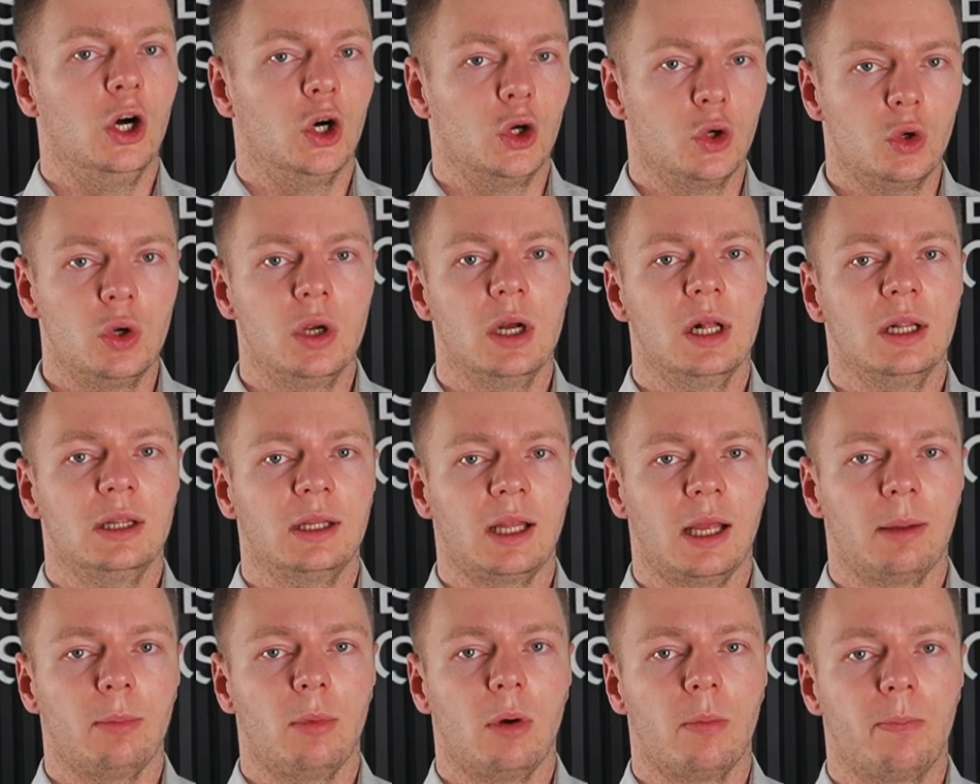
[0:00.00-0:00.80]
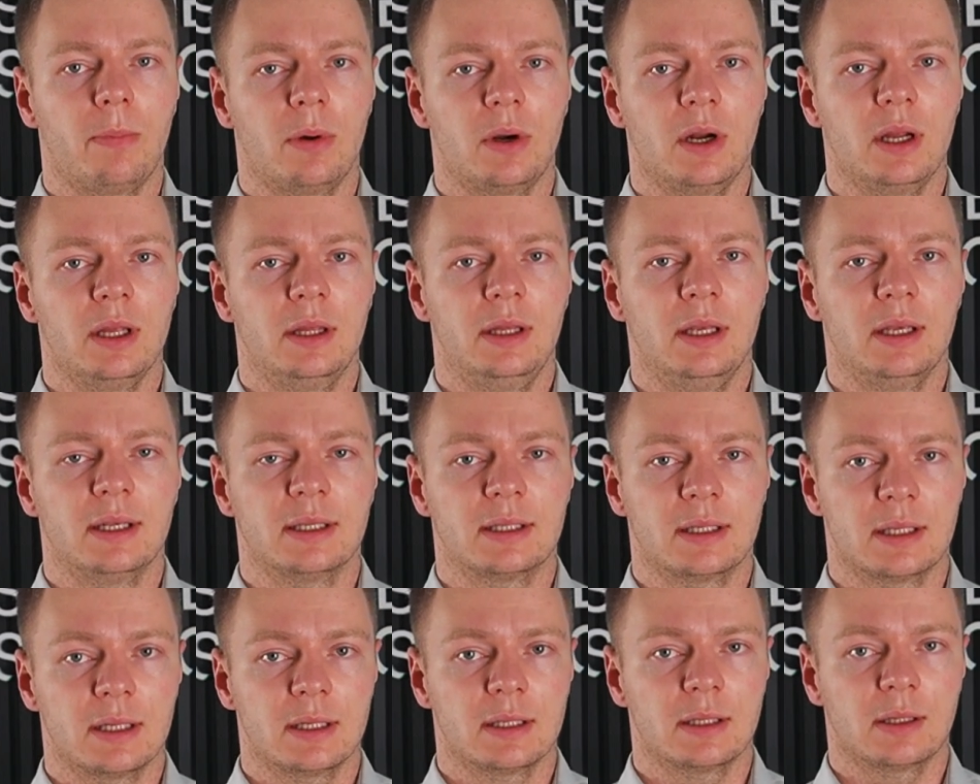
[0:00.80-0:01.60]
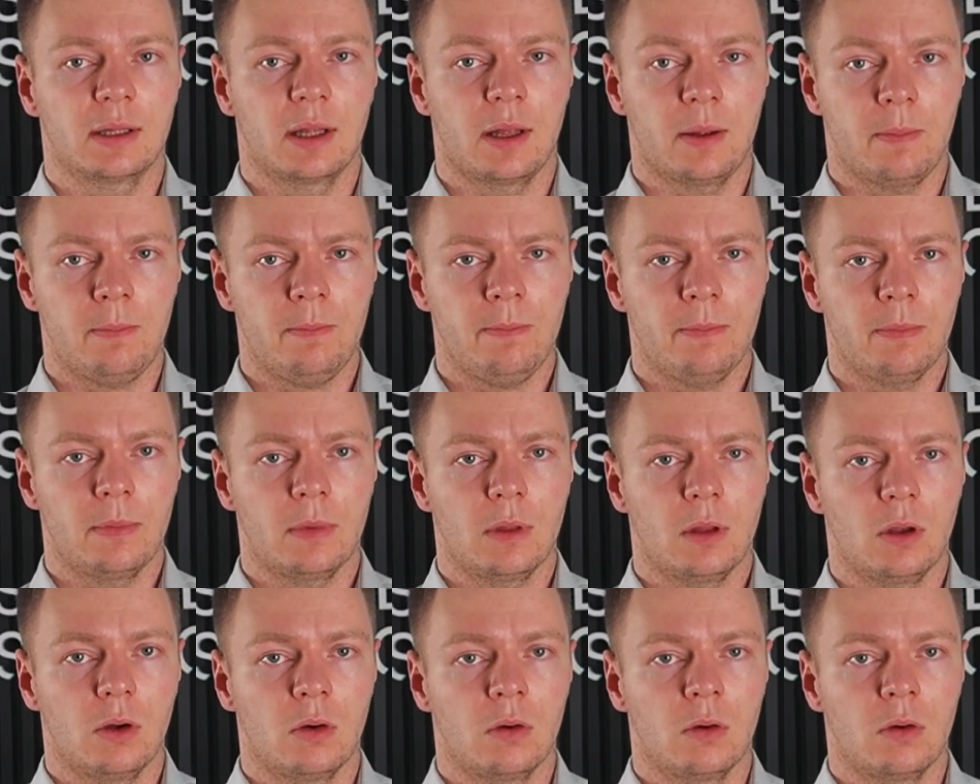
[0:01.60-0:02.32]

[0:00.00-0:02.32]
real-time operating system